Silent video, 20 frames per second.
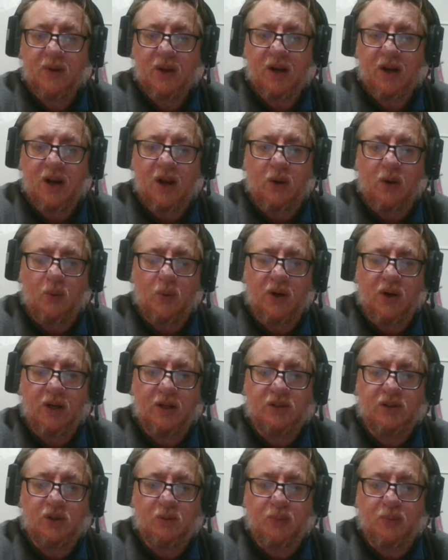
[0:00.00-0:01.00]
In other
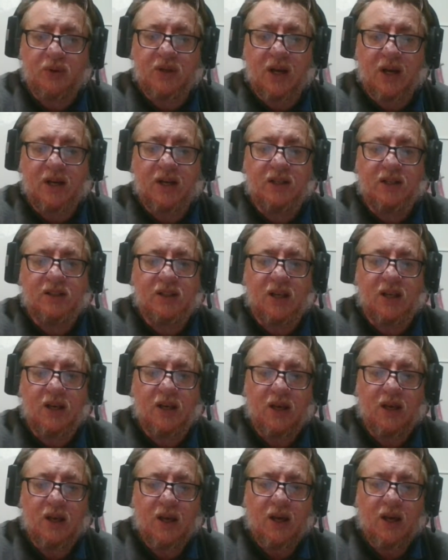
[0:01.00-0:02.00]
words, your protagonist
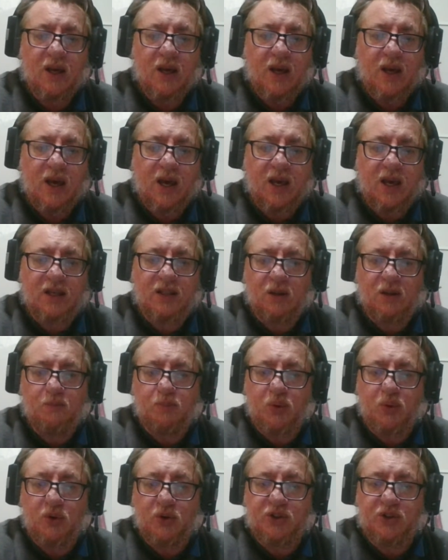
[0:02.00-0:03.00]
isn't
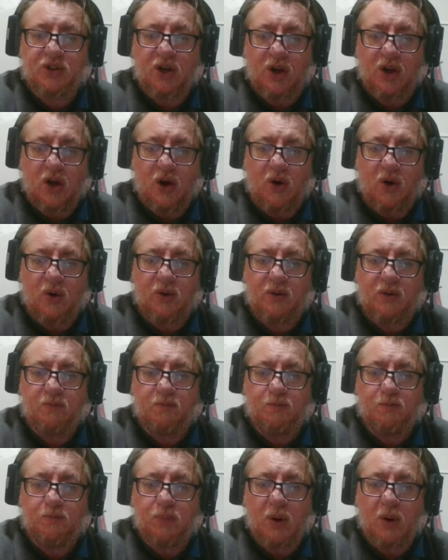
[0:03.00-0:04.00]
pushed along
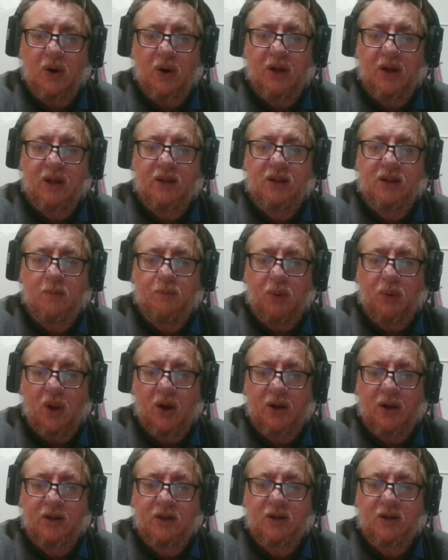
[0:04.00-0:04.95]
by the plot,